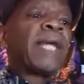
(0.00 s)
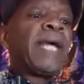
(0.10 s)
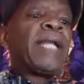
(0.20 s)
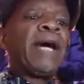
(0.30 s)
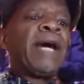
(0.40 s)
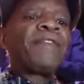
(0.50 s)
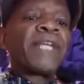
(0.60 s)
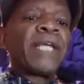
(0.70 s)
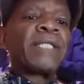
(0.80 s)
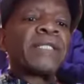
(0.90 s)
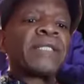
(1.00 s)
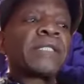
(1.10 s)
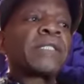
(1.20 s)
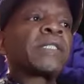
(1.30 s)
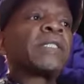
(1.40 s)
and
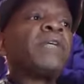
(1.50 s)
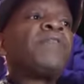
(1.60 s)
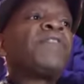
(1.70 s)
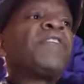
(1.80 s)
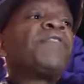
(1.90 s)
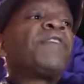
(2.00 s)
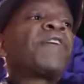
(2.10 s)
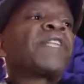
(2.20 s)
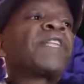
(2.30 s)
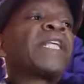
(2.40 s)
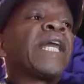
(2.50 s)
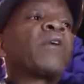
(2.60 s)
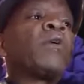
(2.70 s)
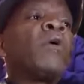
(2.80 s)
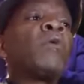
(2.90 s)
Africans, even if ever then I
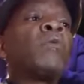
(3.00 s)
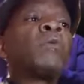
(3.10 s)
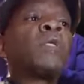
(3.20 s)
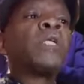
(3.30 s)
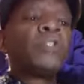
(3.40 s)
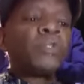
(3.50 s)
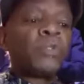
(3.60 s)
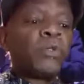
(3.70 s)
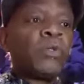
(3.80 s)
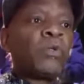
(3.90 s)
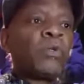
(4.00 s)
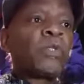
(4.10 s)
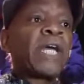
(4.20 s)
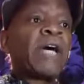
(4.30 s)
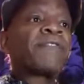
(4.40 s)
go into
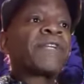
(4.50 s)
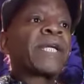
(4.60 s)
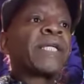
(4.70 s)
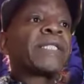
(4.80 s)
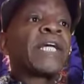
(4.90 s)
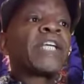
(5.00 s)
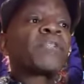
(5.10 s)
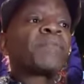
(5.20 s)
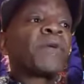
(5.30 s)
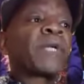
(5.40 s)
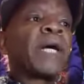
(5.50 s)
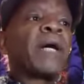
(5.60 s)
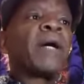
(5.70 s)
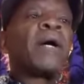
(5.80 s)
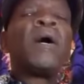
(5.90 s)
the African diaspora,